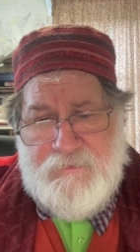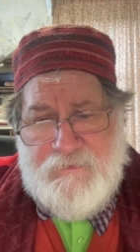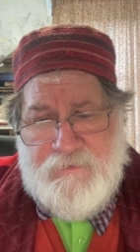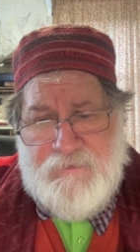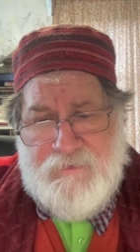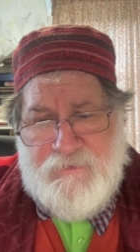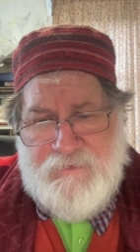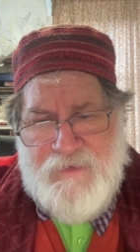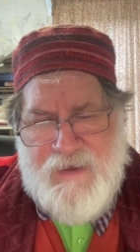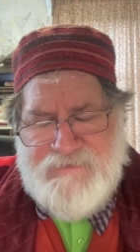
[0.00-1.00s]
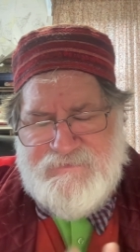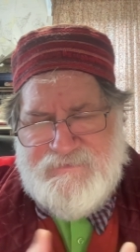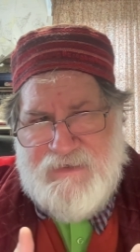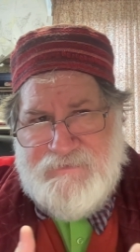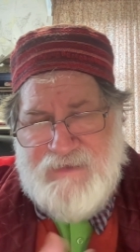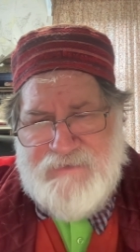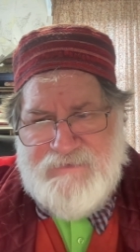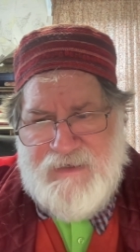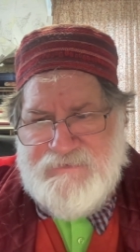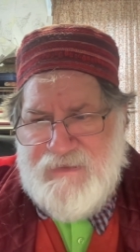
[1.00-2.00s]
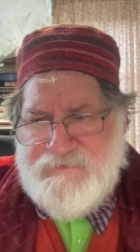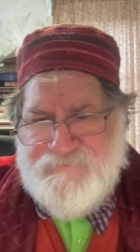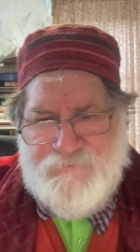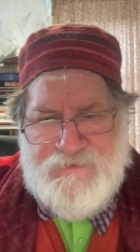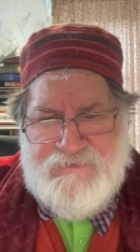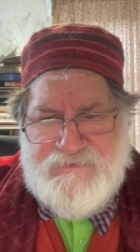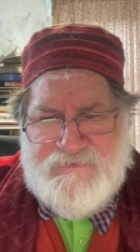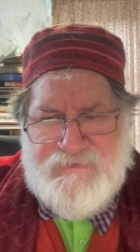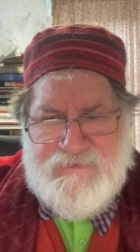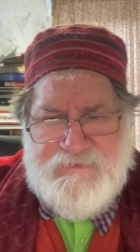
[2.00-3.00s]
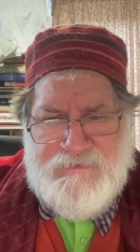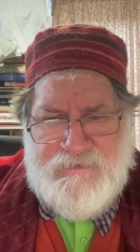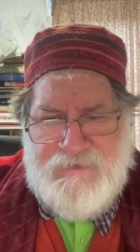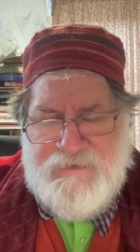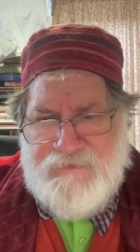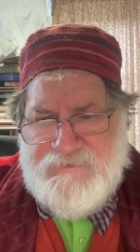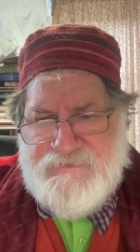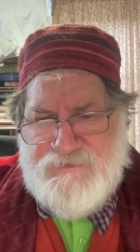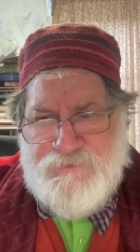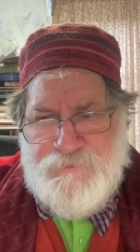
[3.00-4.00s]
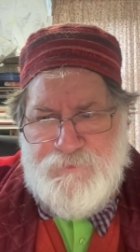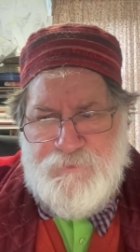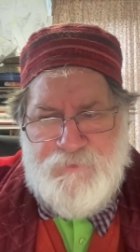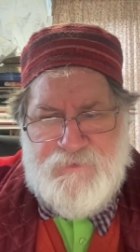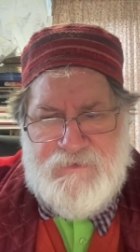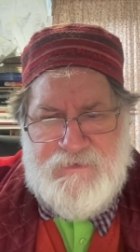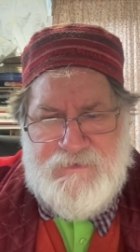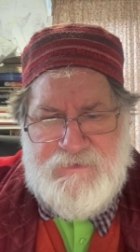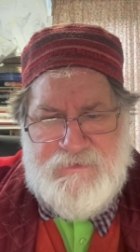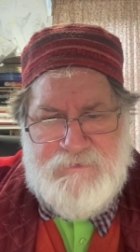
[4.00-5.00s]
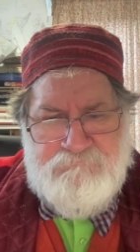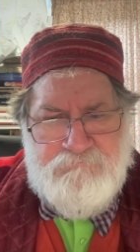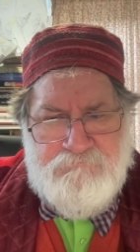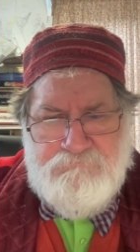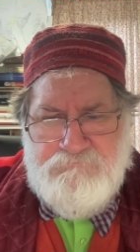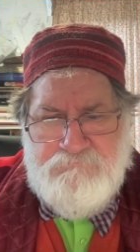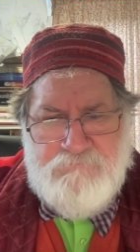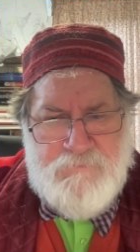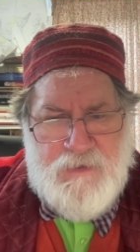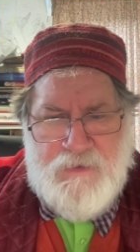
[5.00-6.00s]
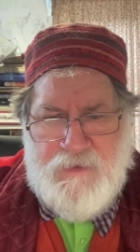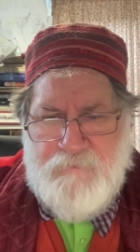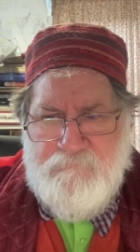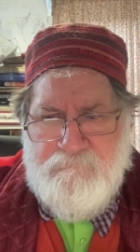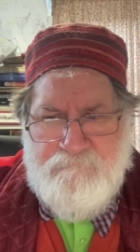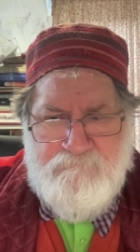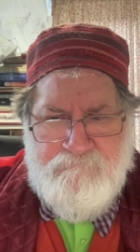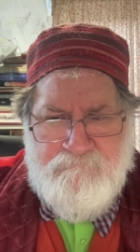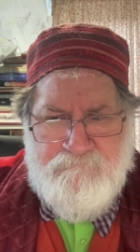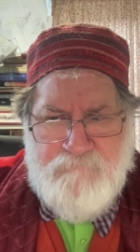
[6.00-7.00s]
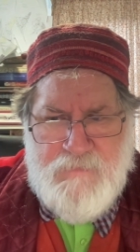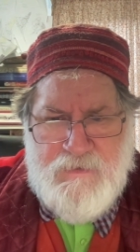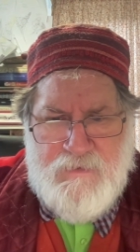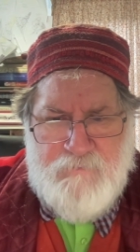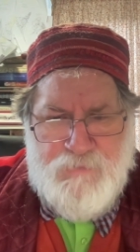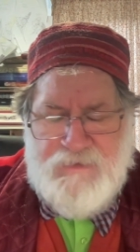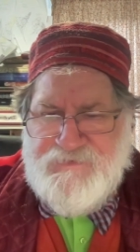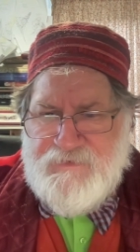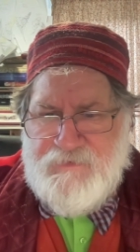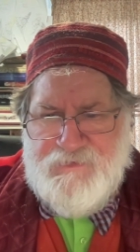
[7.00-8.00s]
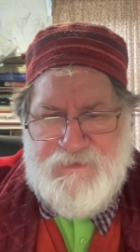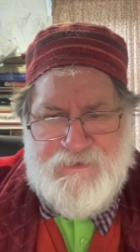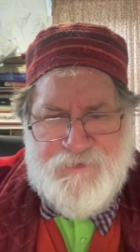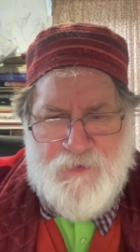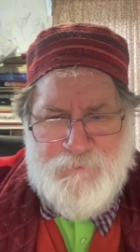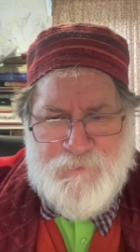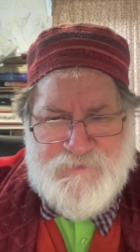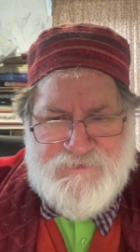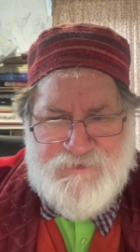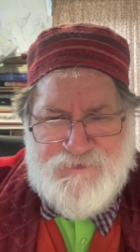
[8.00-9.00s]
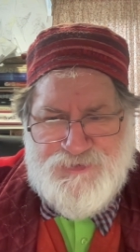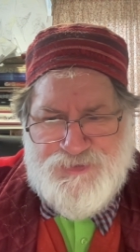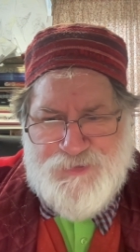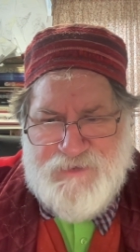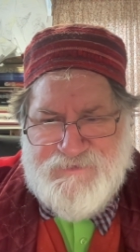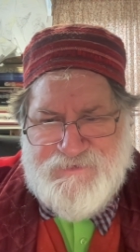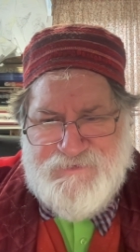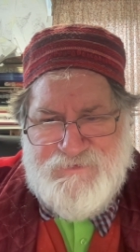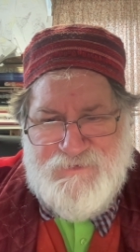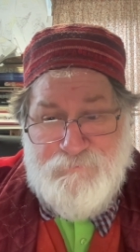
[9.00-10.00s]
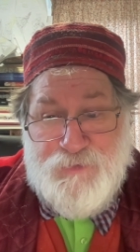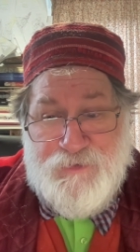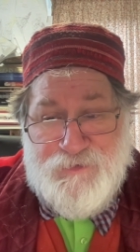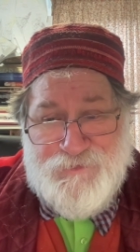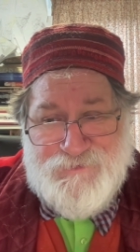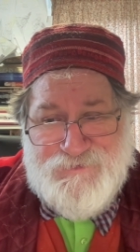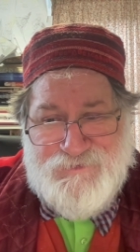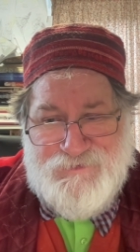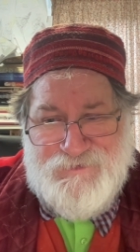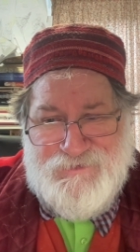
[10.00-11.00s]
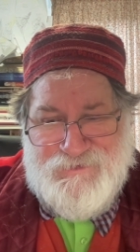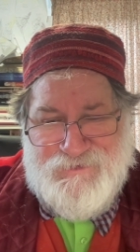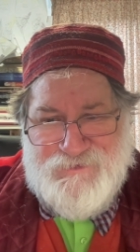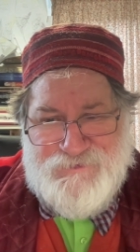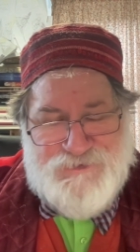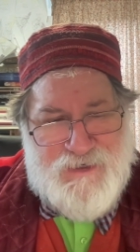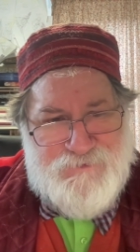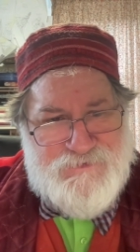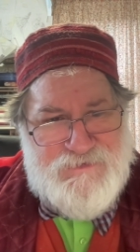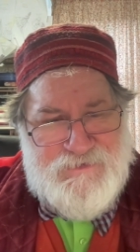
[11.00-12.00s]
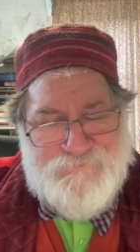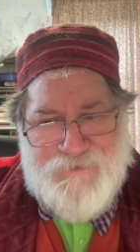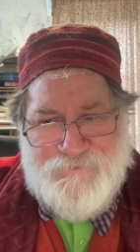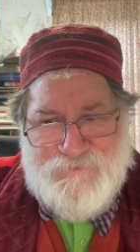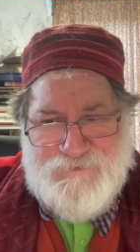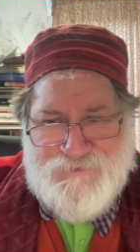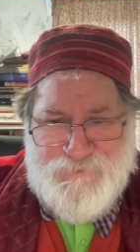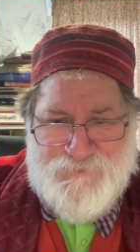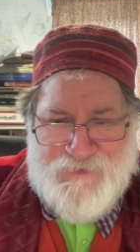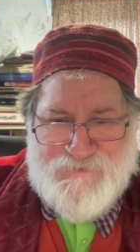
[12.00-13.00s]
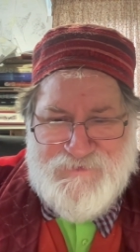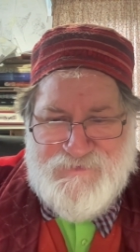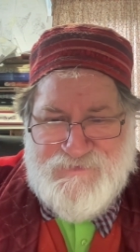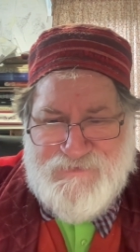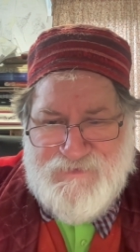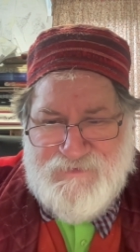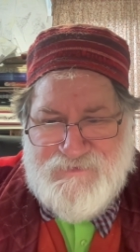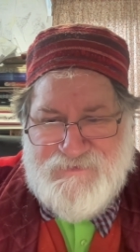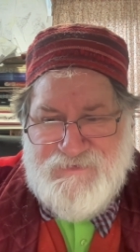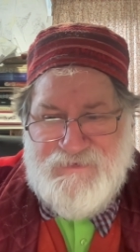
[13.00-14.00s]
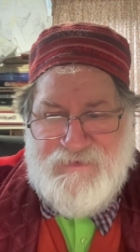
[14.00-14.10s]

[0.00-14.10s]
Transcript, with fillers: uh, uh as, as as for his links to the um, Political and Economic Research Trust uh, the charity he founded in 2006,